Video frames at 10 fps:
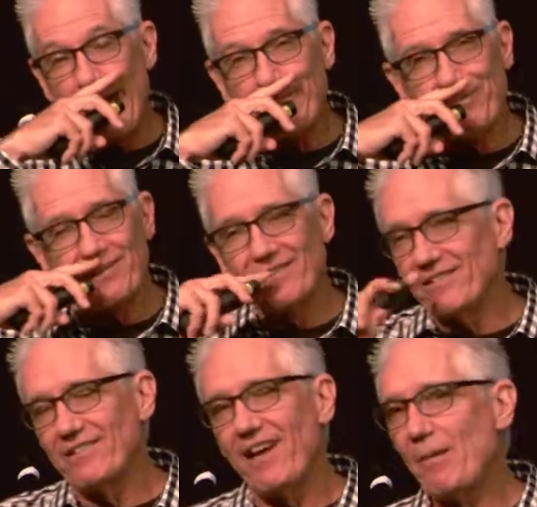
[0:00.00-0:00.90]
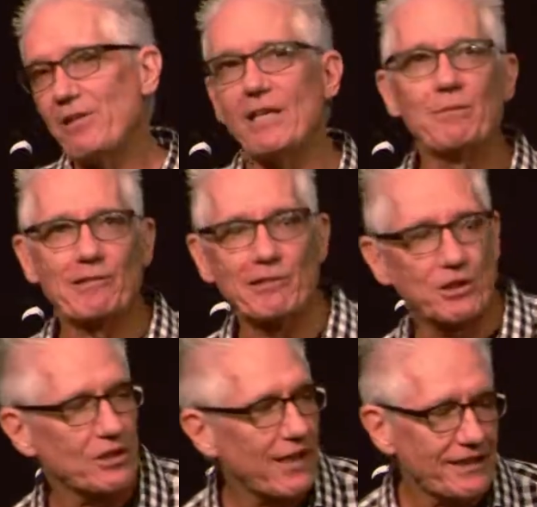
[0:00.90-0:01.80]
I, I became a
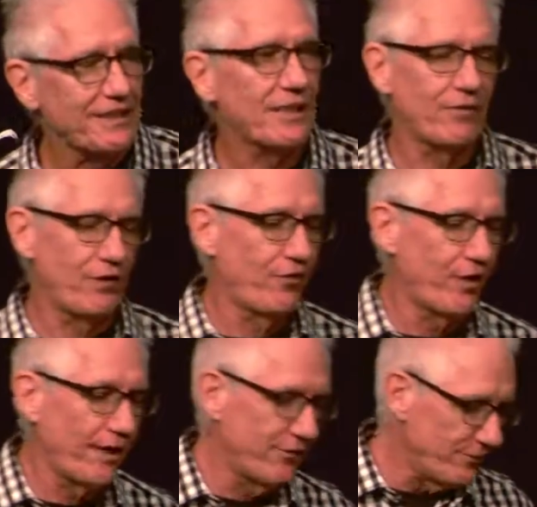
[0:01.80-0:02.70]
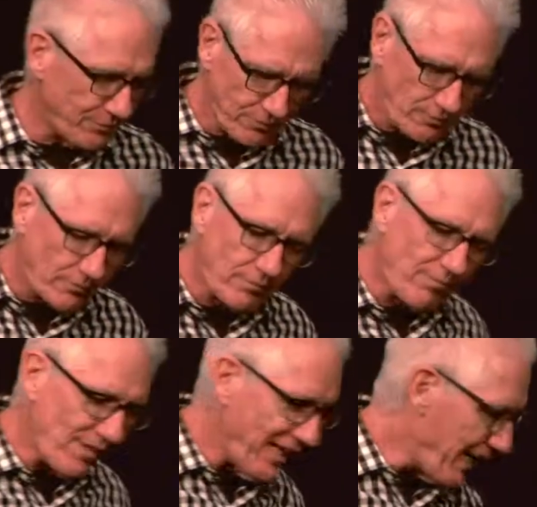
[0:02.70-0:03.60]
Christian in 1975,
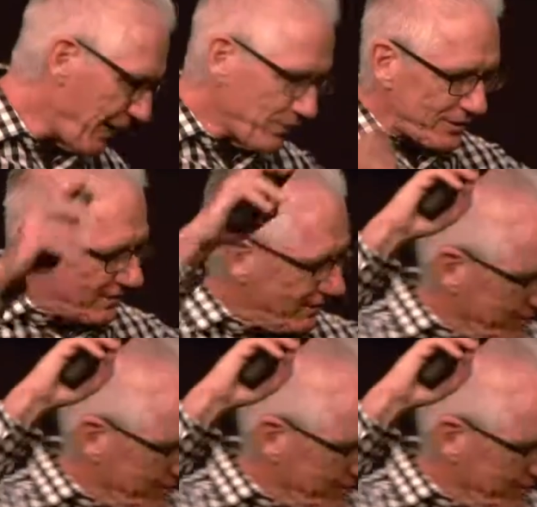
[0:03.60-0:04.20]
and I was